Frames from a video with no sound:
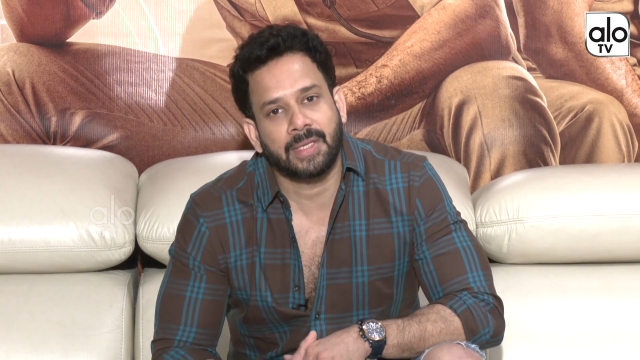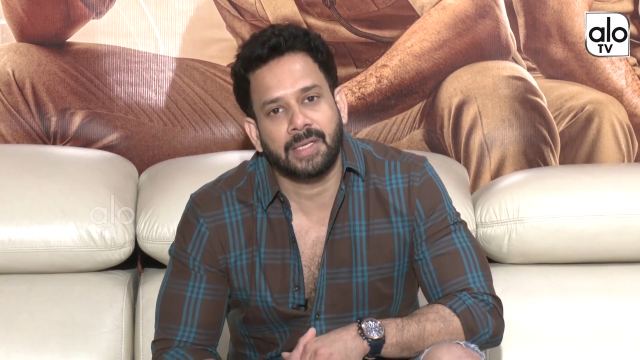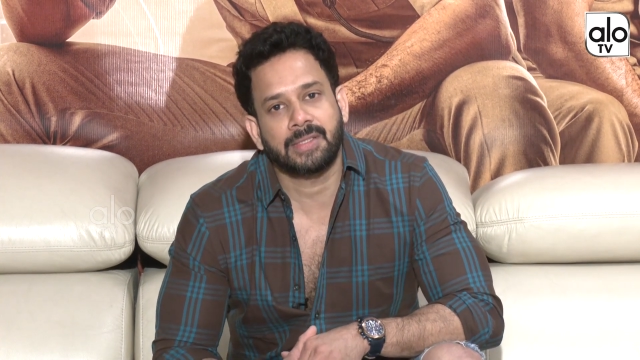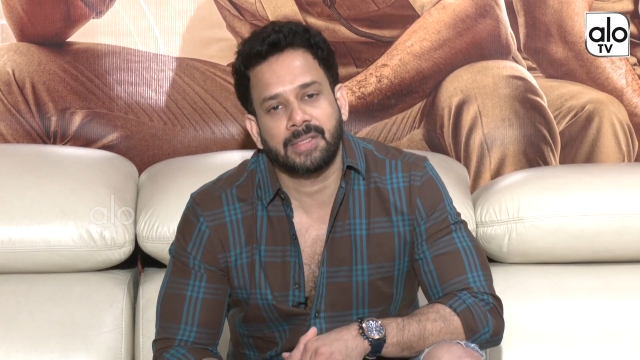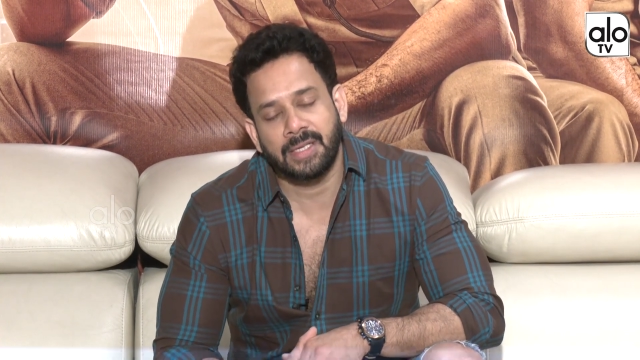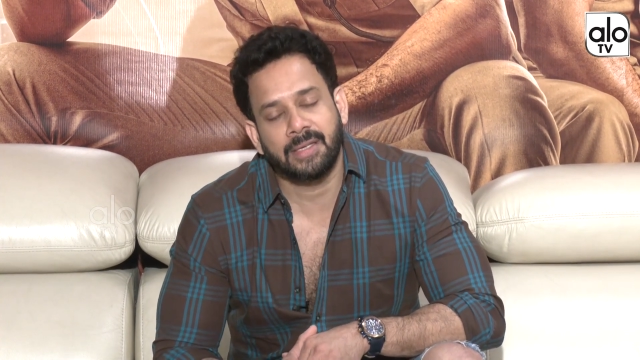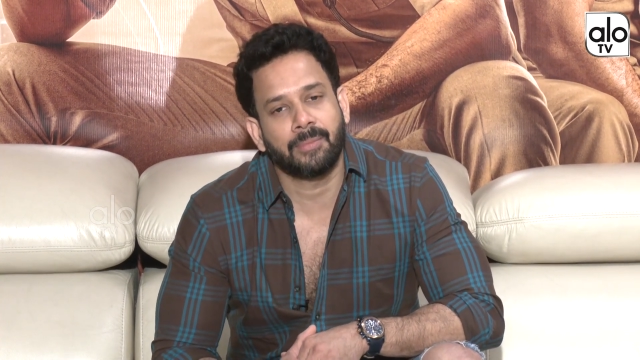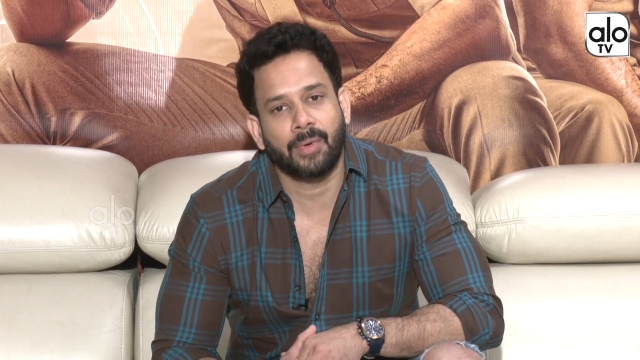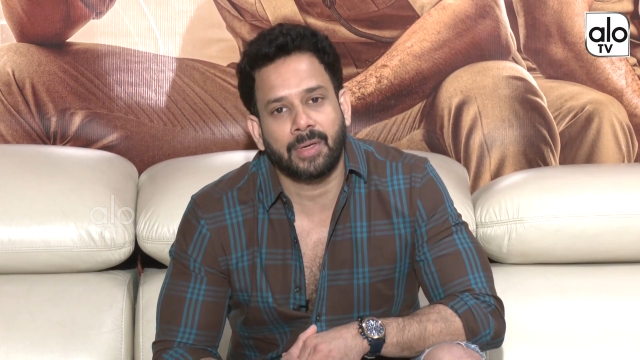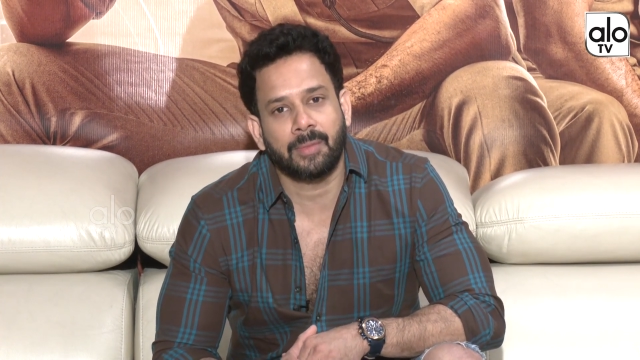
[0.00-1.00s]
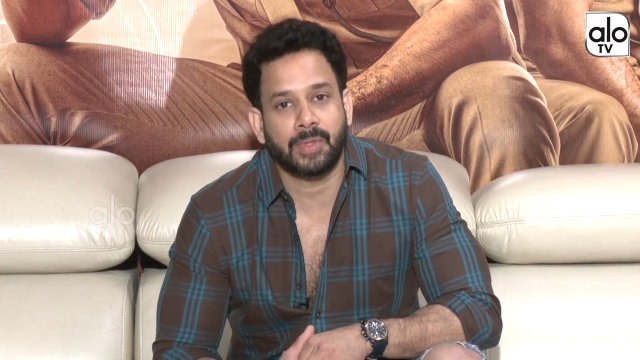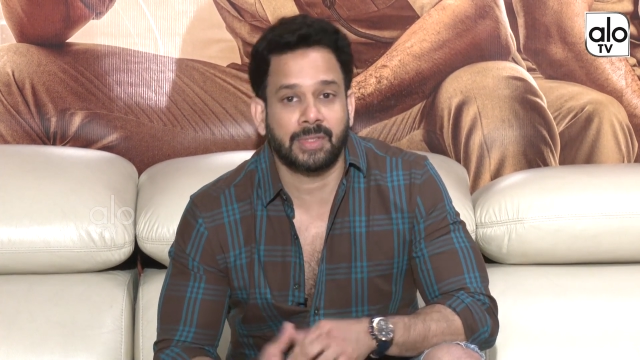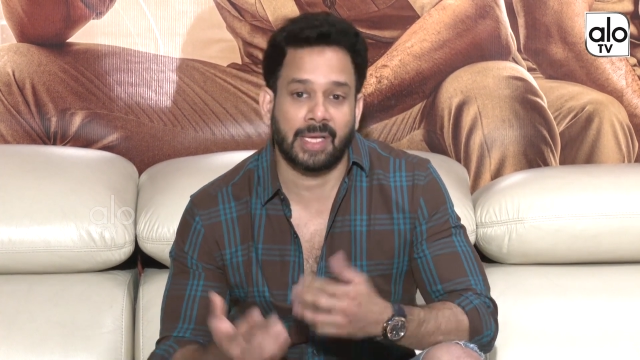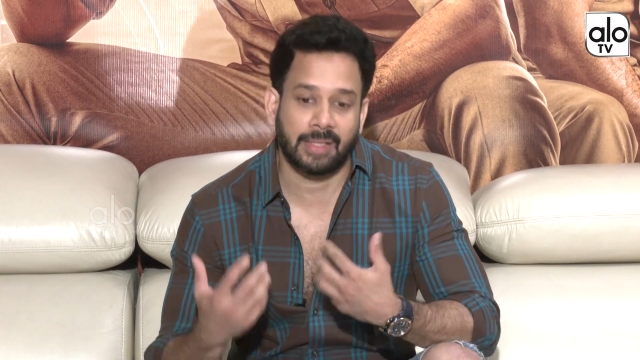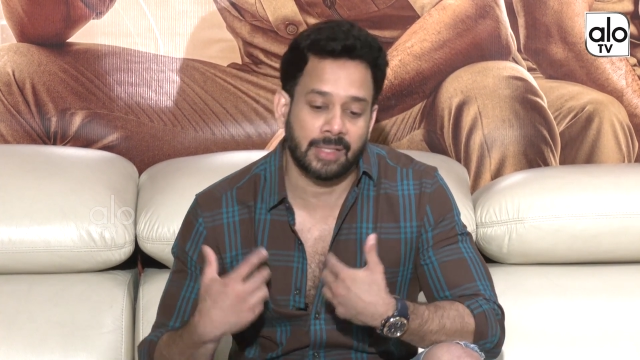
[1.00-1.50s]
That is really important,
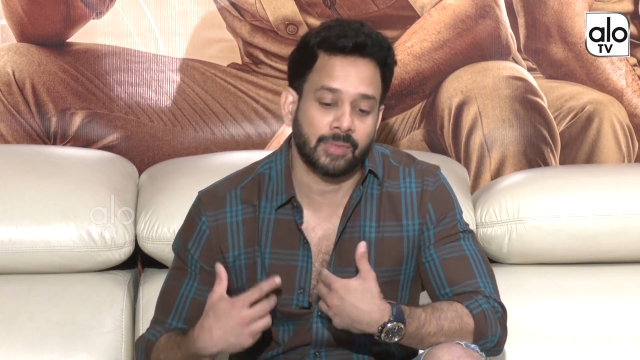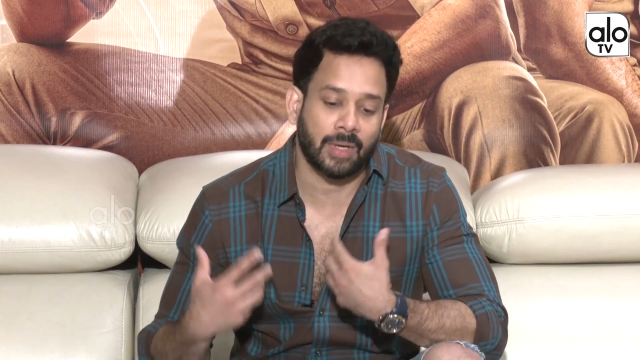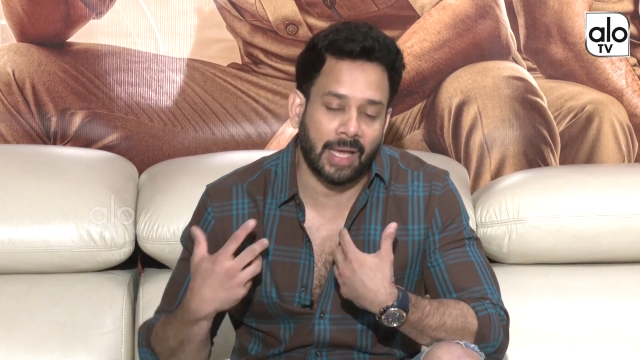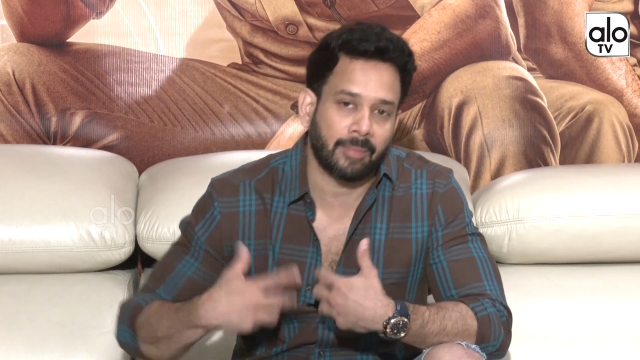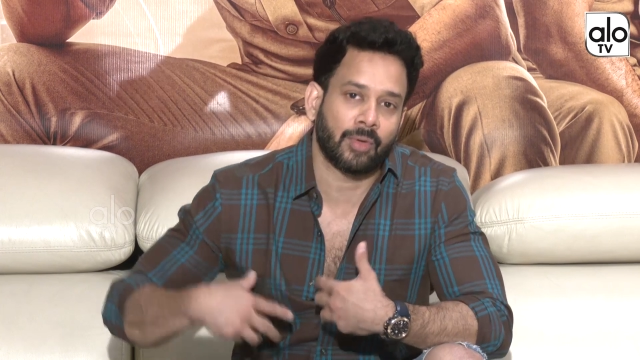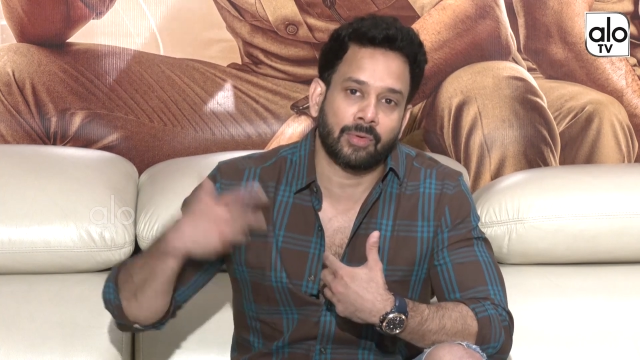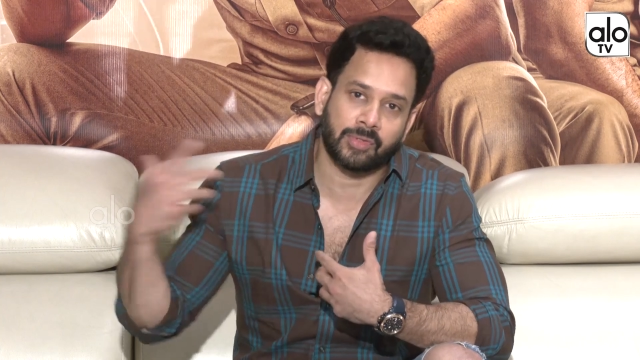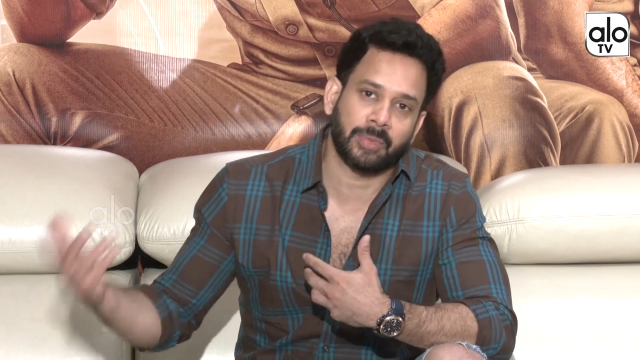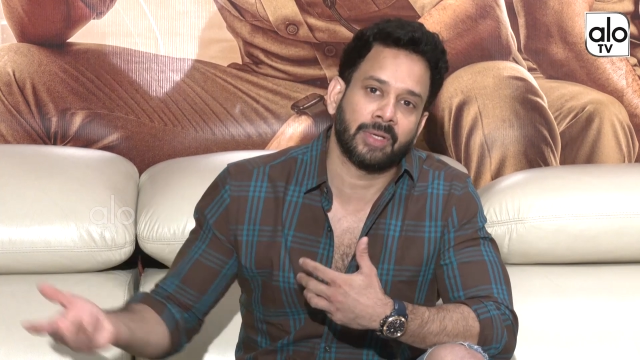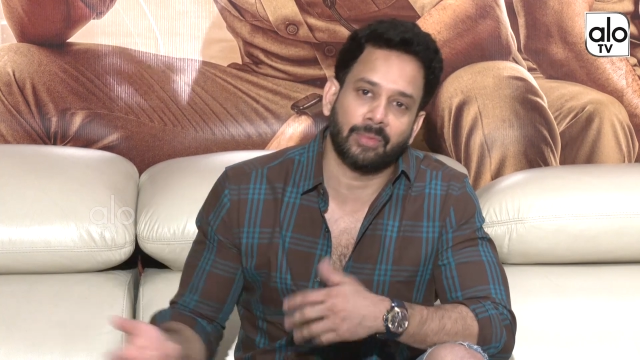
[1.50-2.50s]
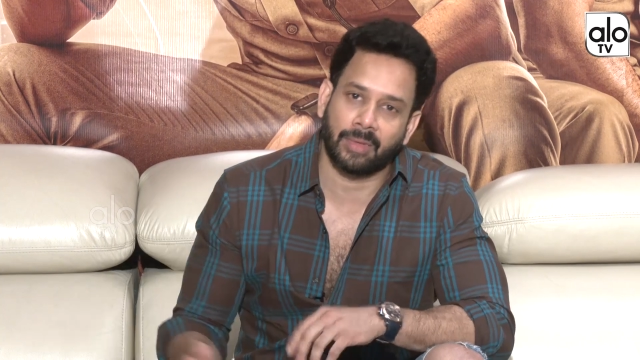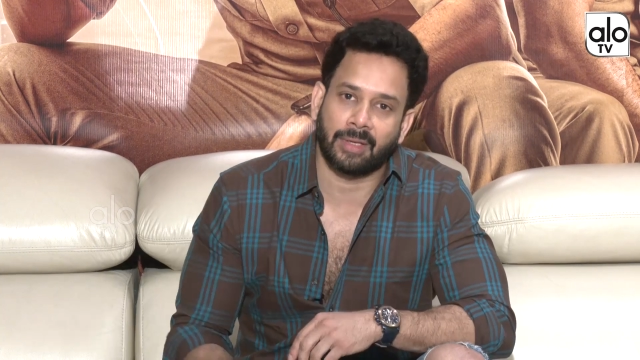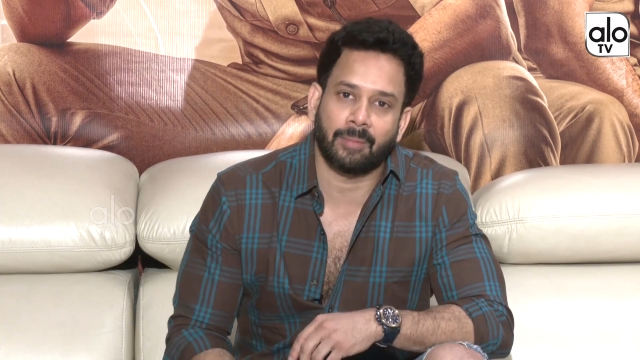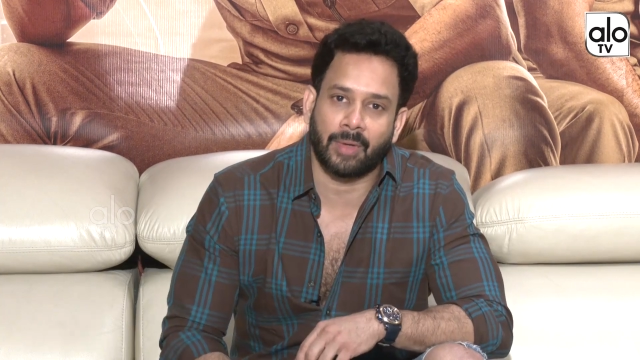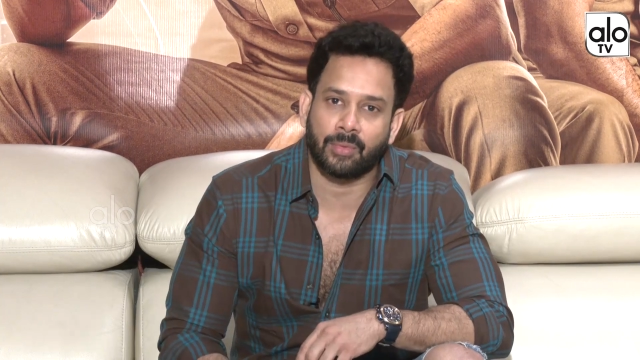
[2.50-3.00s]
because that is what I've been also been doing
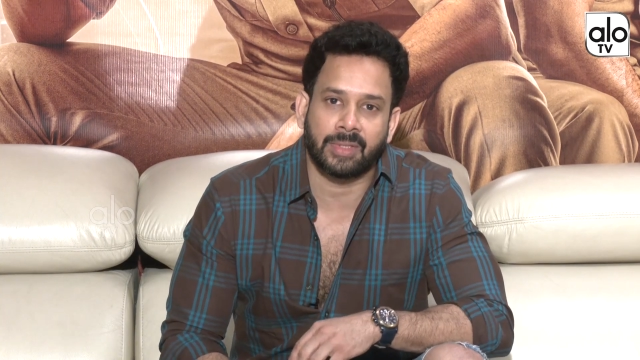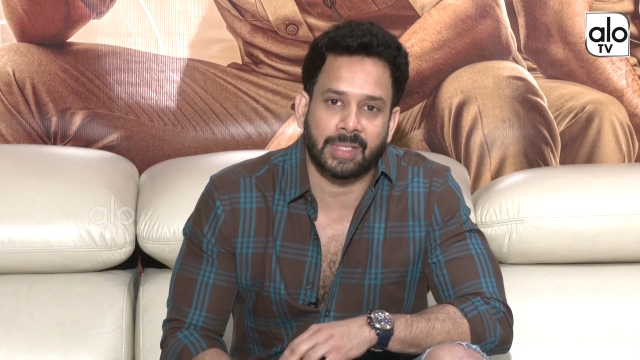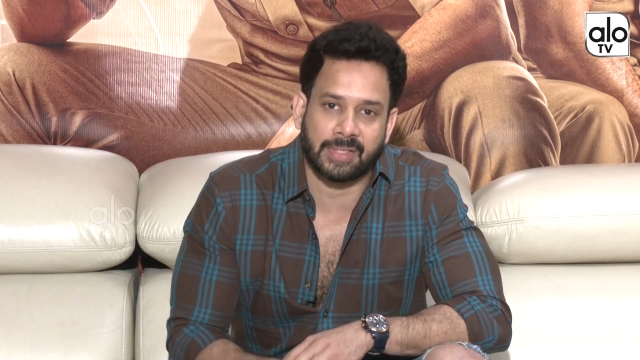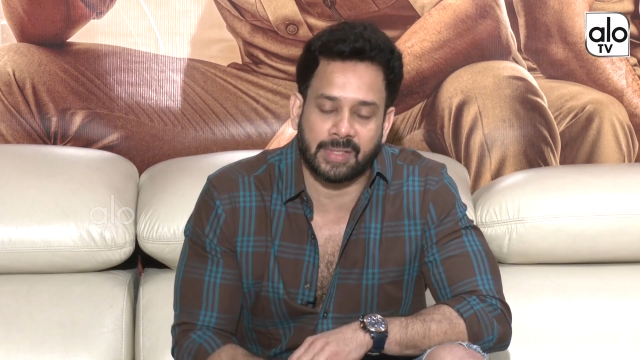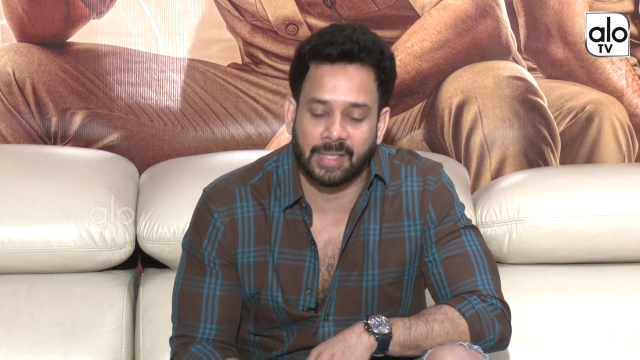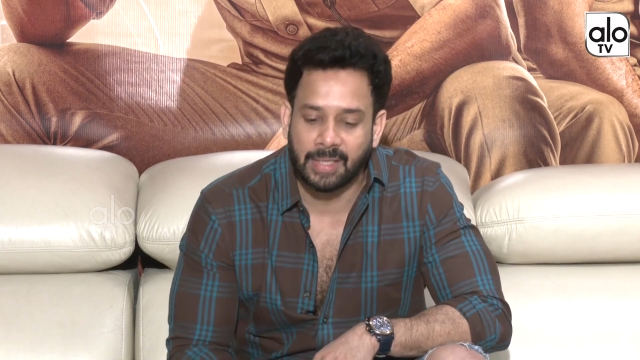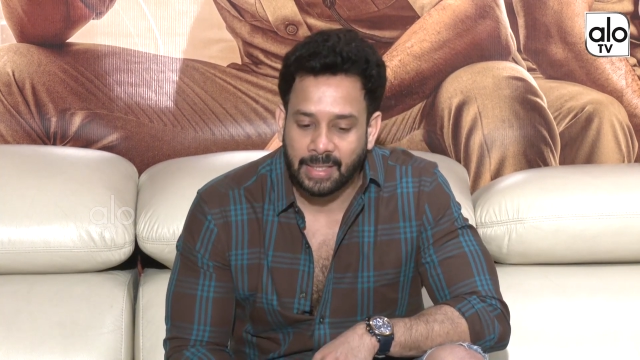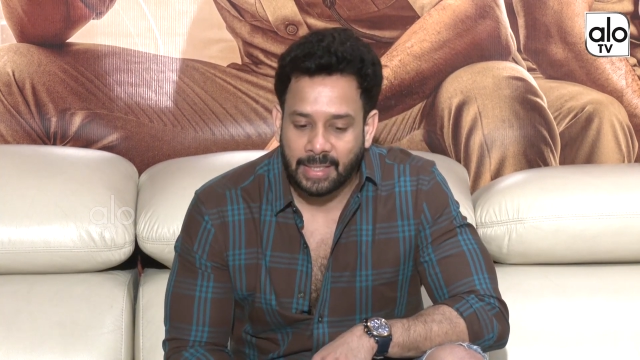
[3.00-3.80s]
in my own industry.